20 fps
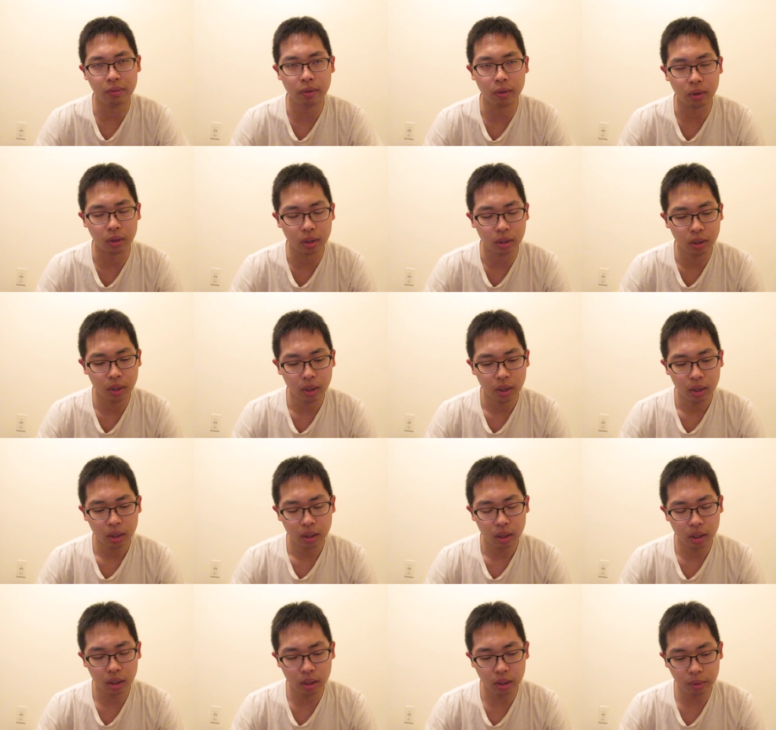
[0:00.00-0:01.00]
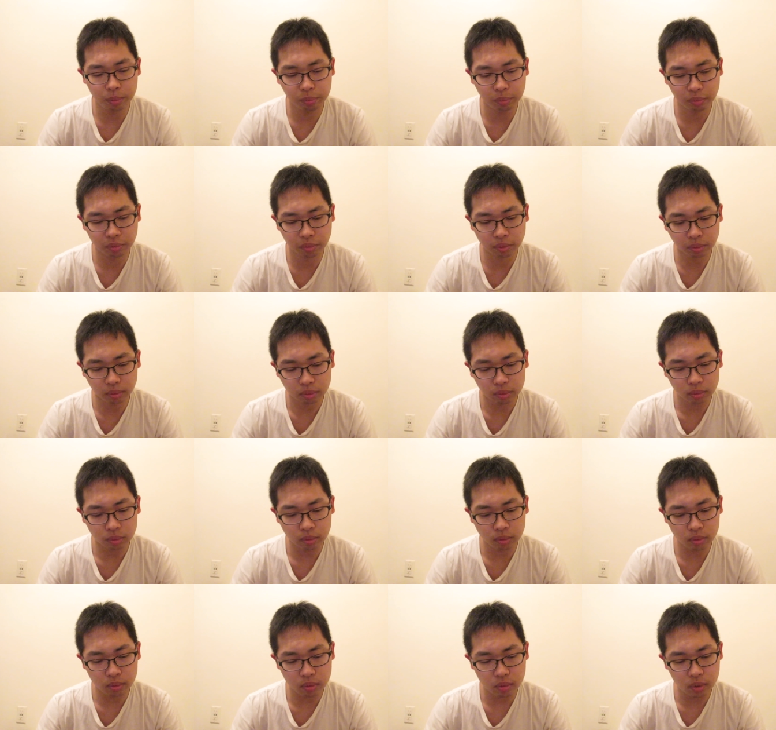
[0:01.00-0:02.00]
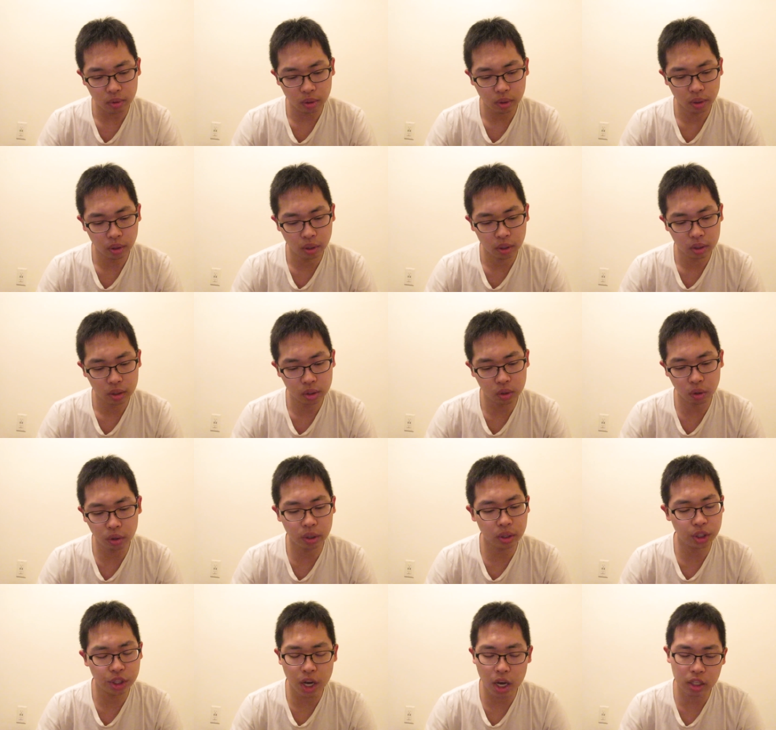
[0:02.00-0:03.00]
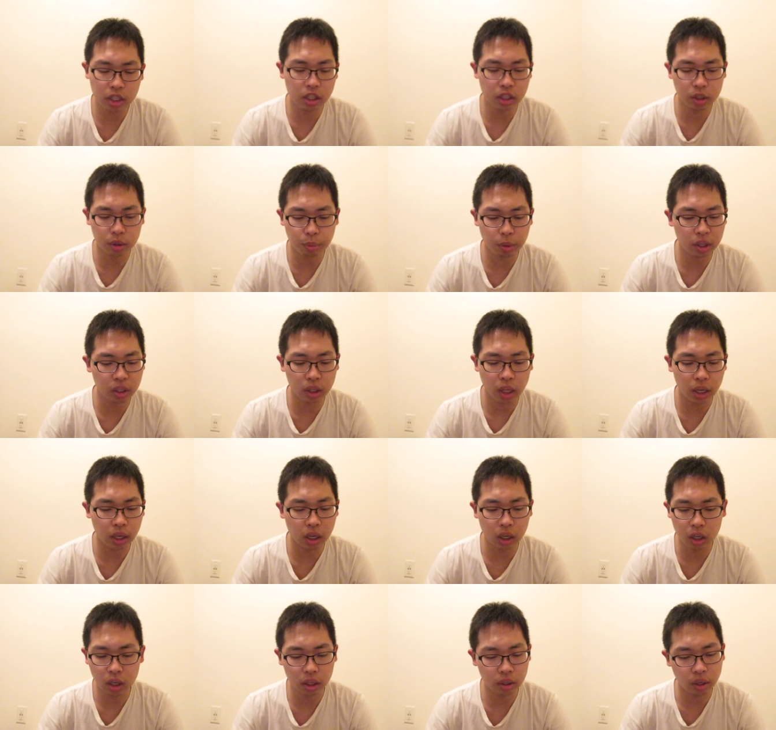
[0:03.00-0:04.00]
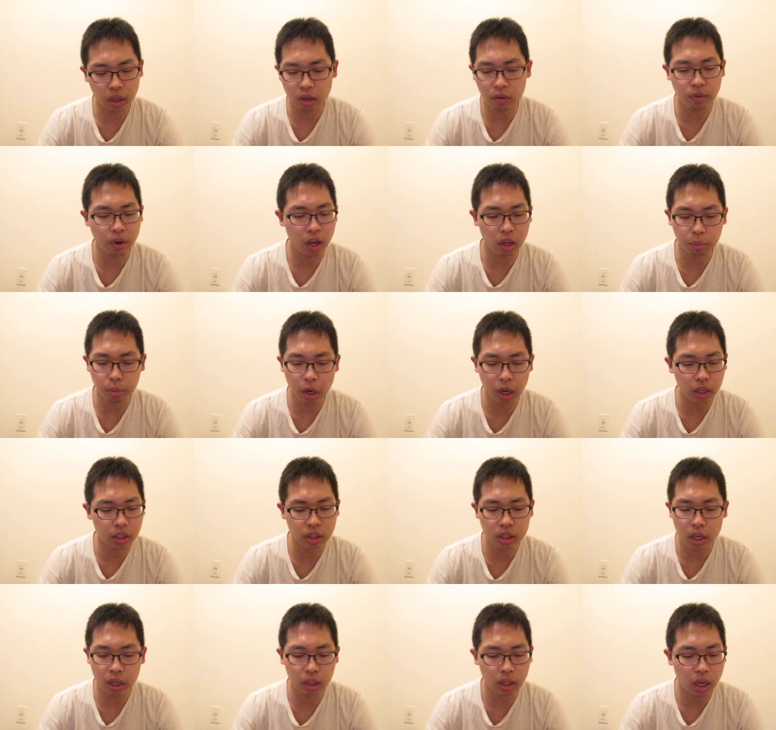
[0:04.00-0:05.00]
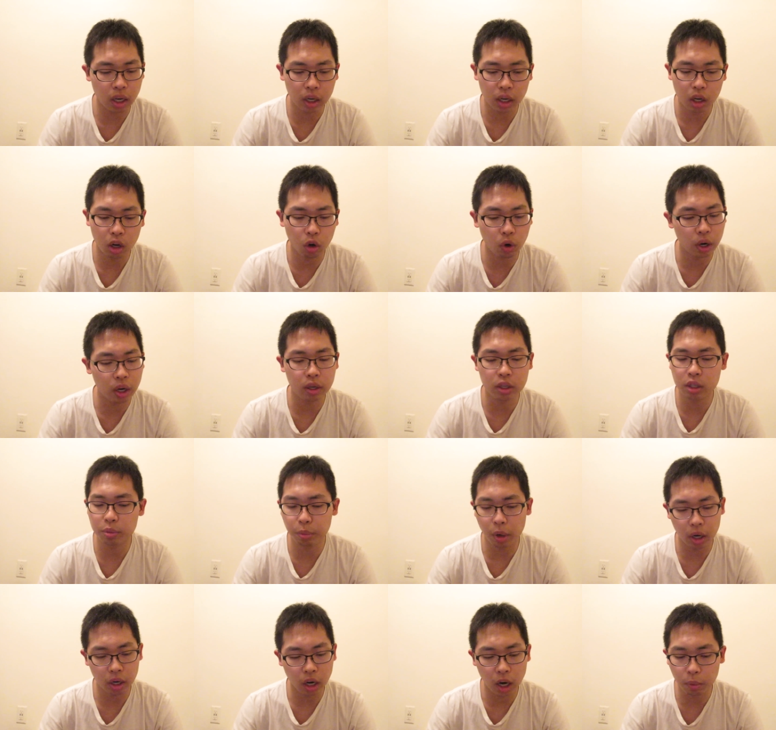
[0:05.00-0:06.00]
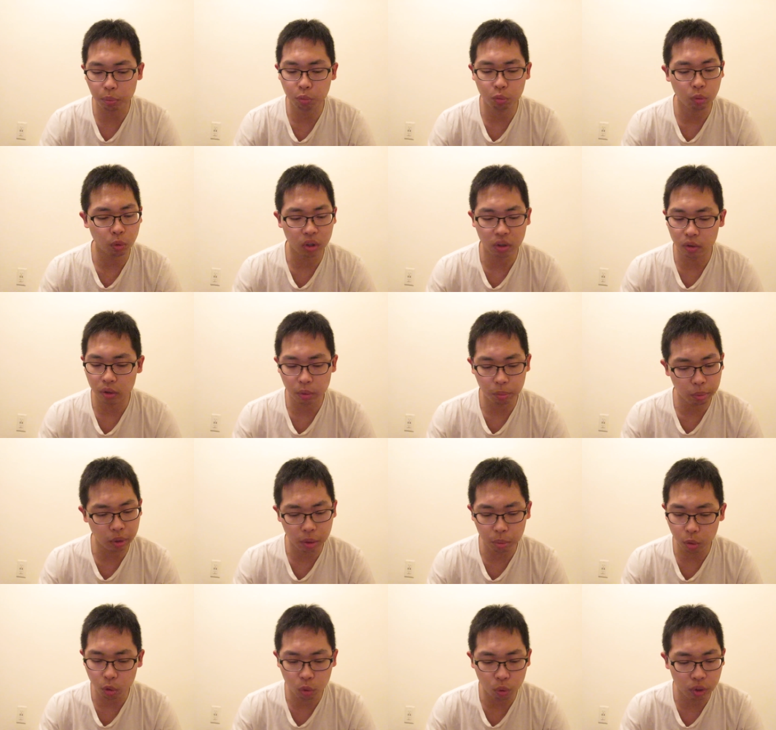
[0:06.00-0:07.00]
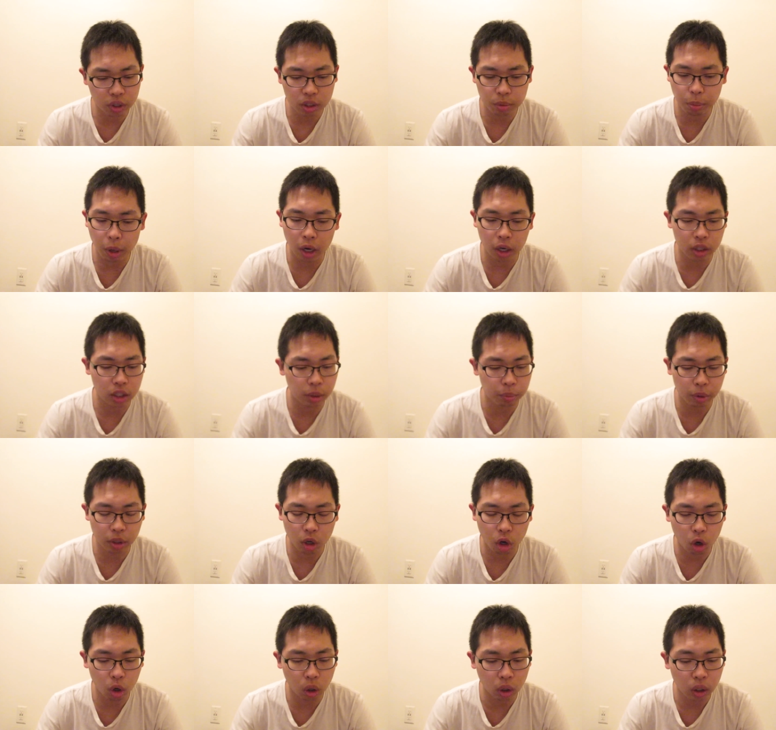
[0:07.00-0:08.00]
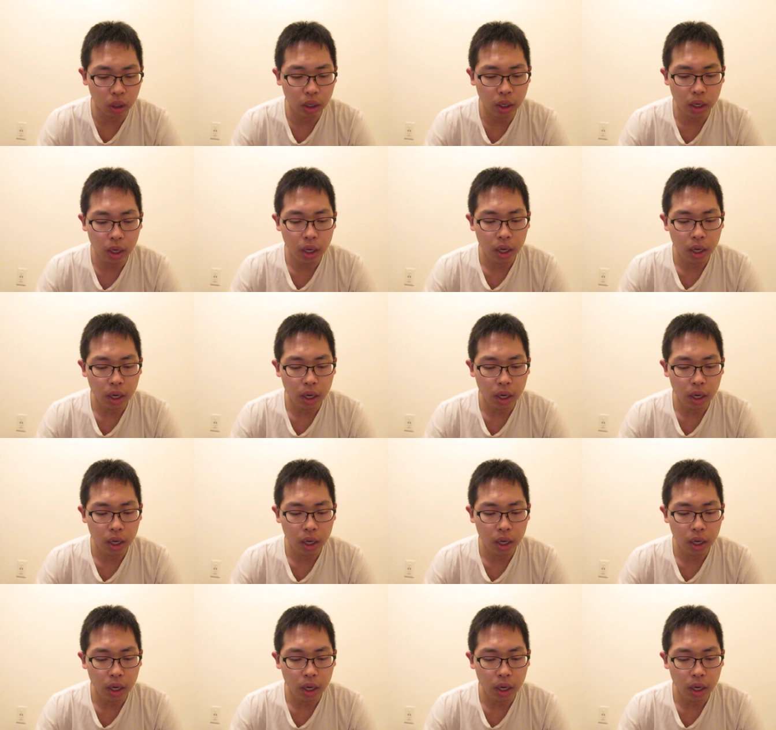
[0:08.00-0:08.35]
before." Um, so Jackson's been like a like a fan of mine, saying that, "Oh, I inspire. I'm one of the people who inspired him and all."